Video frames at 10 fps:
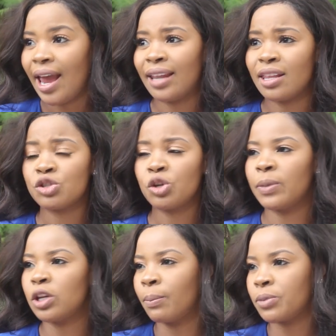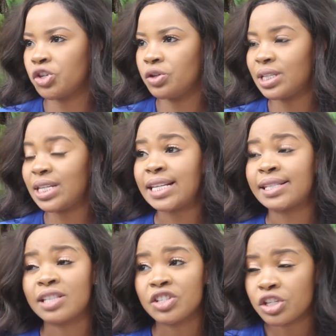And there's so many opportunities,
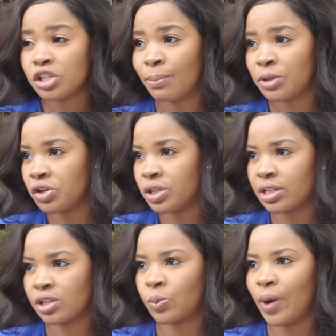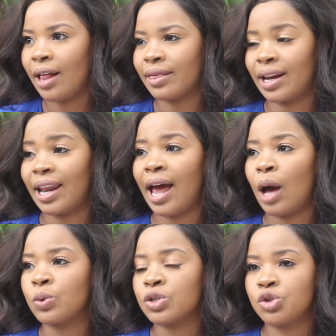digital opportunities as well that
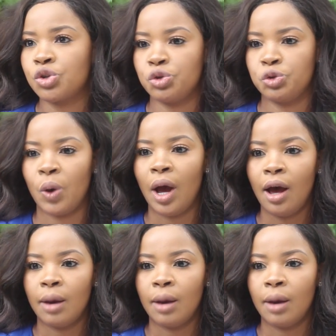allow us to